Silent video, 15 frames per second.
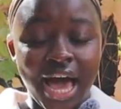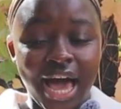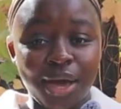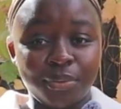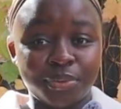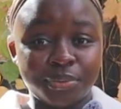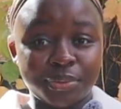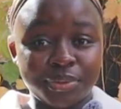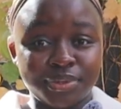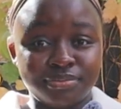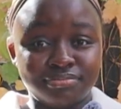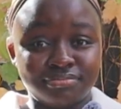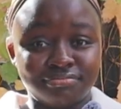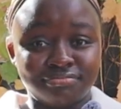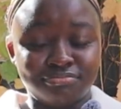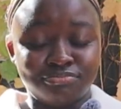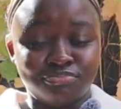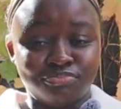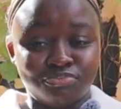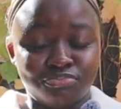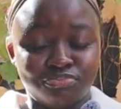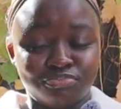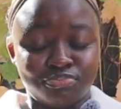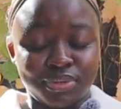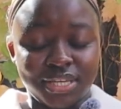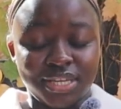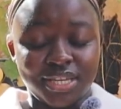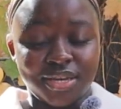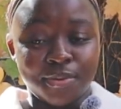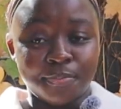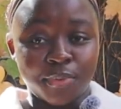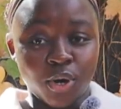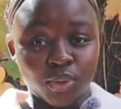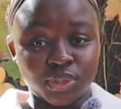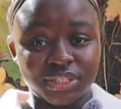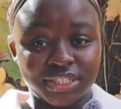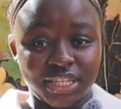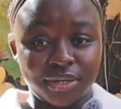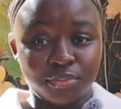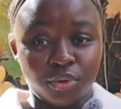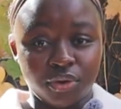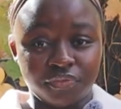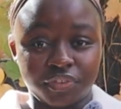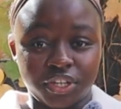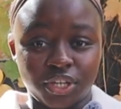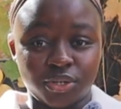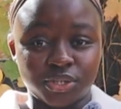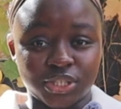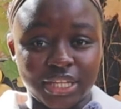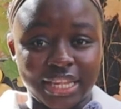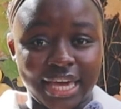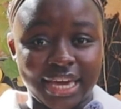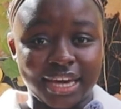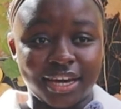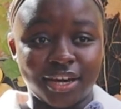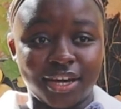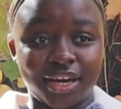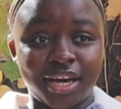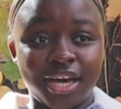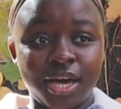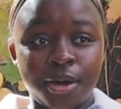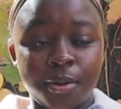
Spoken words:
I will be posting more videos on like a